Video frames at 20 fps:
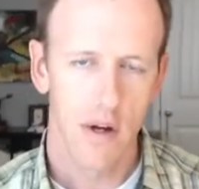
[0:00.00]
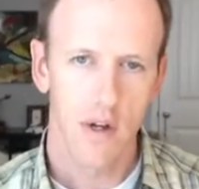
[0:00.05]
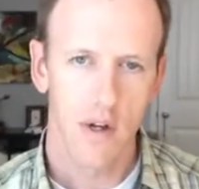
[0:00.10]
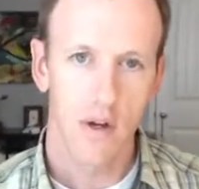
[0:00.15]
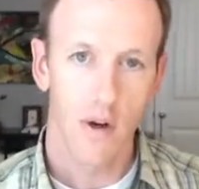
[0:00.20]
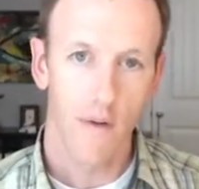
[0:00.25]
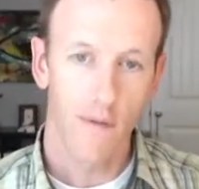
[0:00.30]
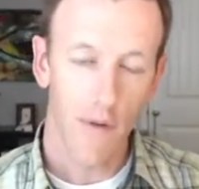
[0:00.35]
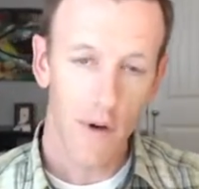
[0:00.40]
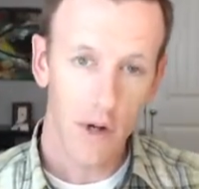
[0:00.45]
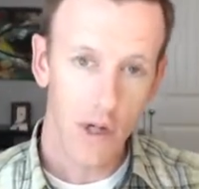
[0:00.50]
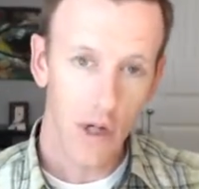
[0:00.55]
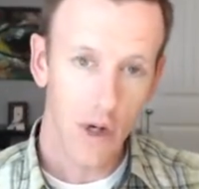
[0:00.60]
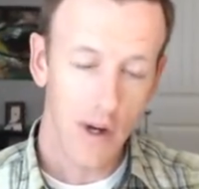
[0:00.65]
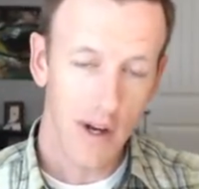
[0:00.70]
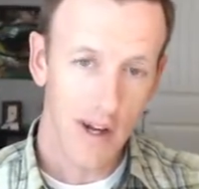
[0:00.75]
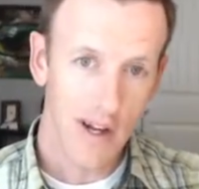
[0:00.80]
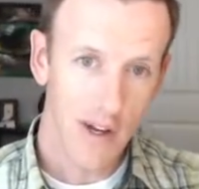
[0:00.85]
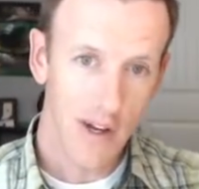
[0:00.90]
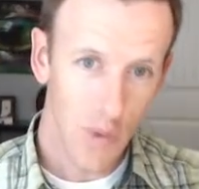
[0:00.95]
So first you
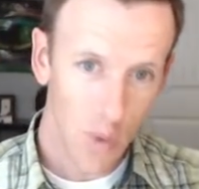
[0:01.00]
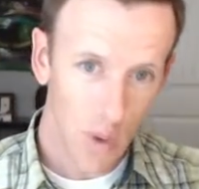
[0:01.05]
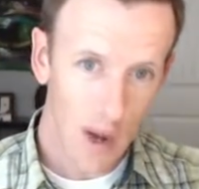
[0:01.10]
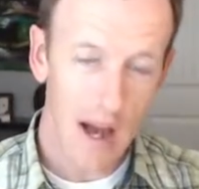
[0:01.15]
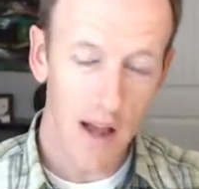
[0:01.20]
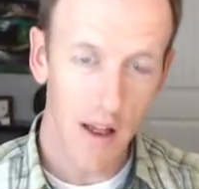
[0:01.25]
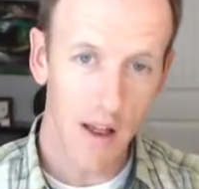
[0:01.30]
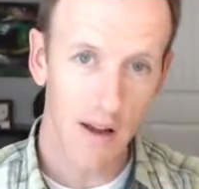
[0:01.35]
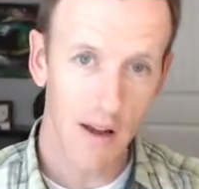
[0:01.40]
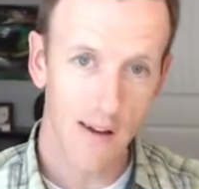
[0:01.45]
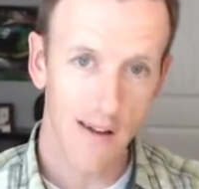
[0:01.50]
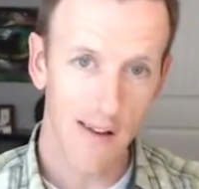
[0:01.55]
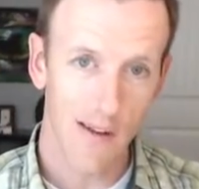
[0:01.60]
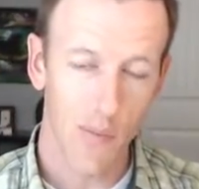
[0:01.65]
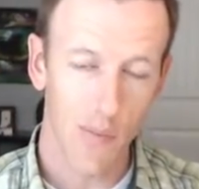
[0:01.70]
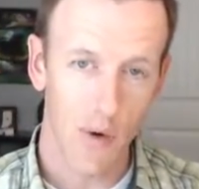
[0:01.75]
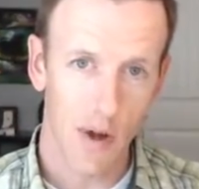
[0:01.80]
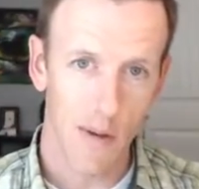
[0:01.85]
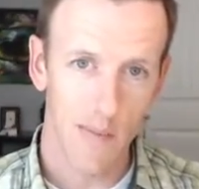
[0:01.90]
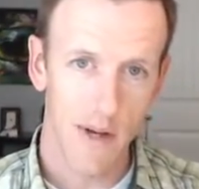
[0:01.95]
can dwell on
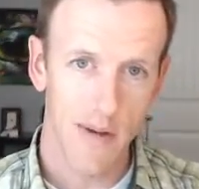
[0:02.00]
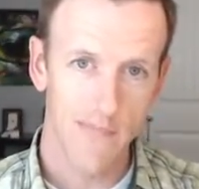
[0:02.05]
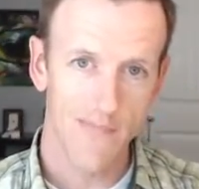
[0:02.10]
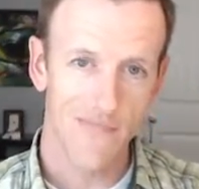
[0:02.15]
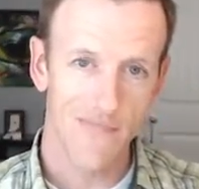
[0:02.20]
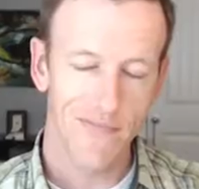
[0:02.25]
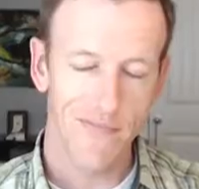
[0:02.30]
disappointment.